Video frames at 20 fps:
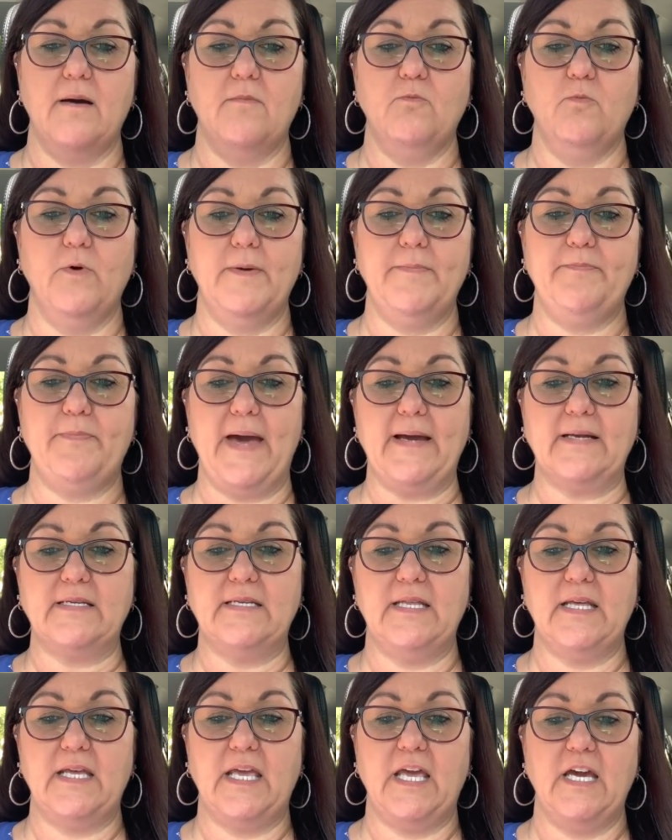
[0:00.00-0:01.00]
went back
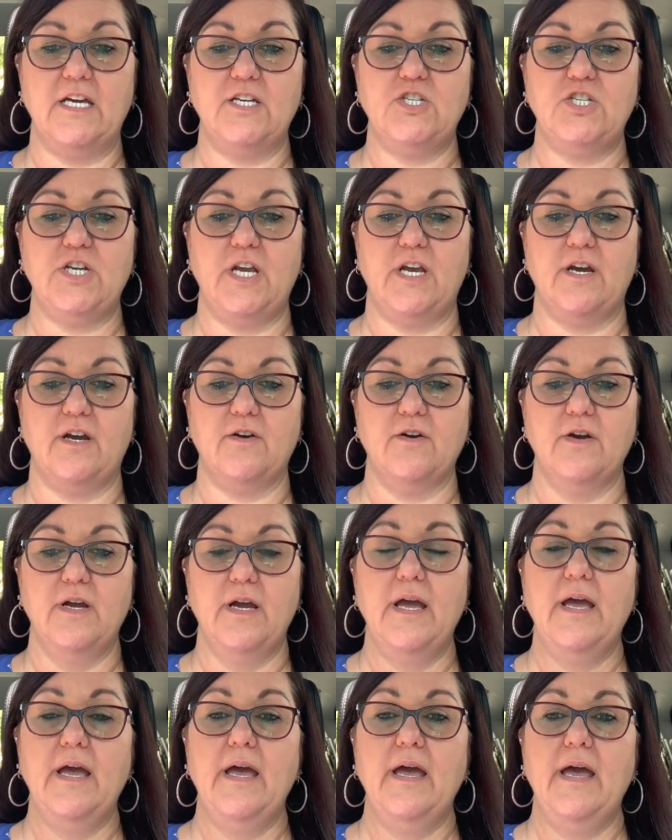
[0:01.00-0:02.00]
to the cashier
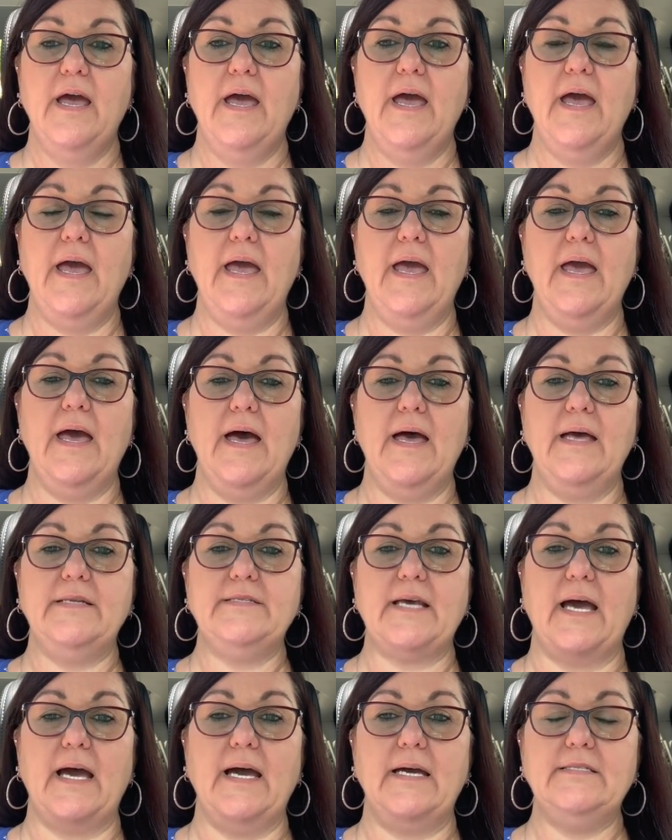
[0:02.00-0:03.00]

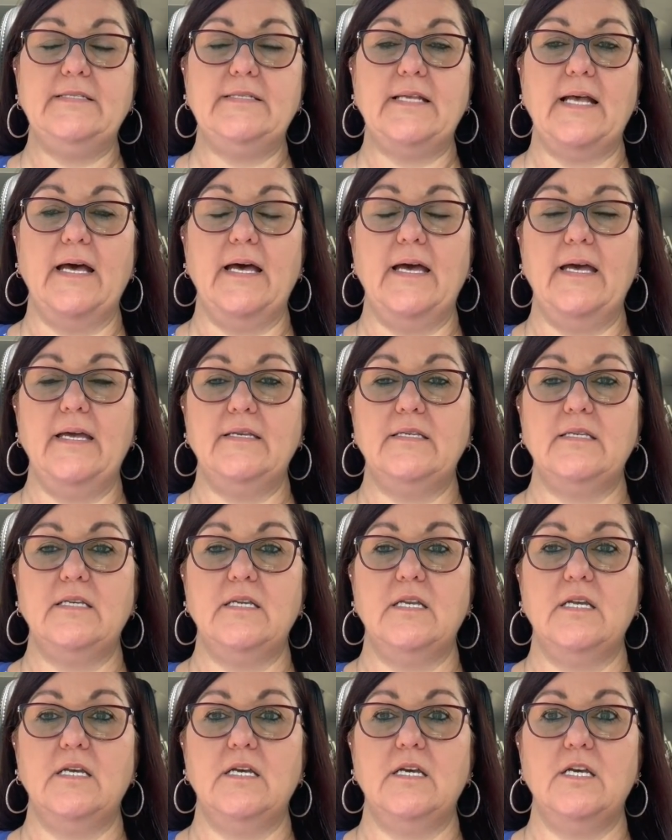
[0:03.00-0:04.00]
and I said,
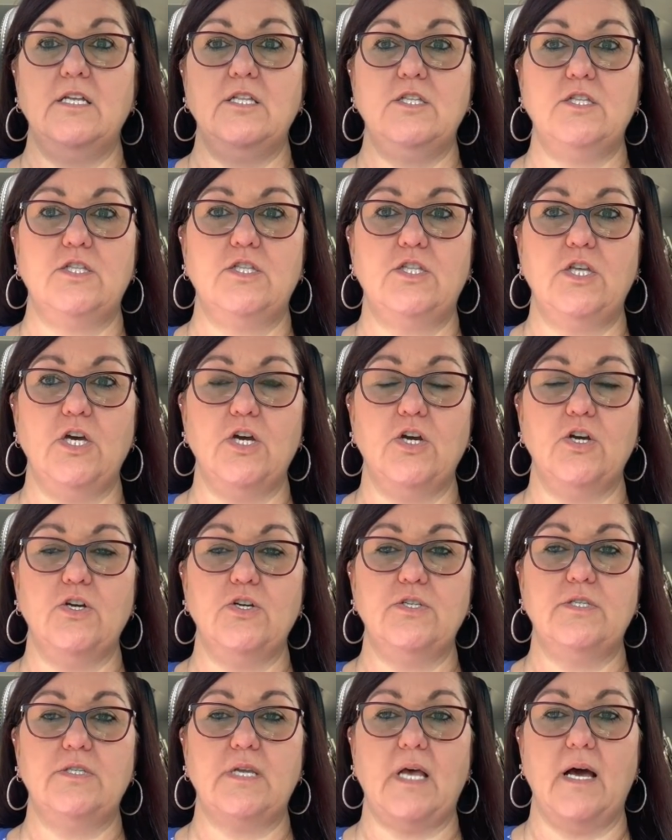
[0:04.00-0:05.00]

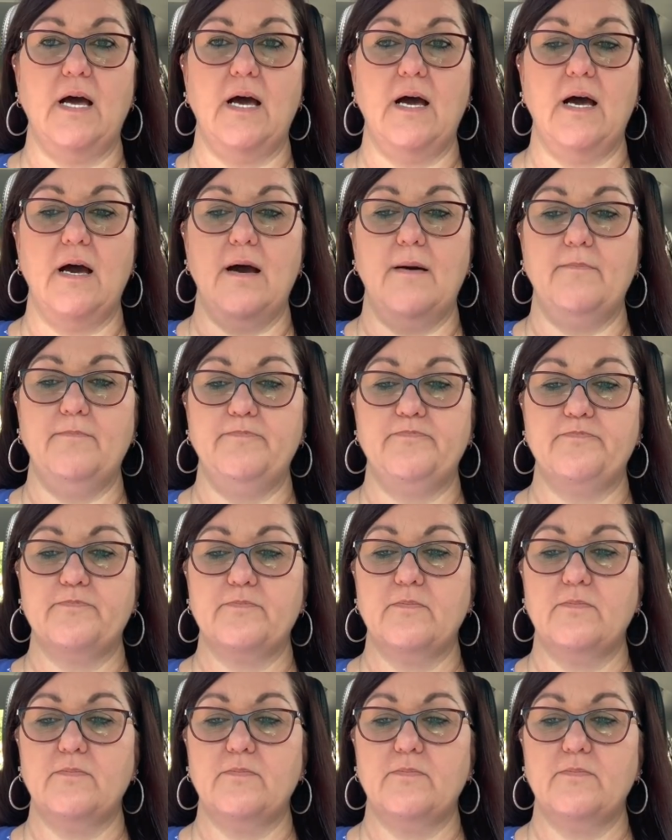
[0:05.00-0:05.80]
there's none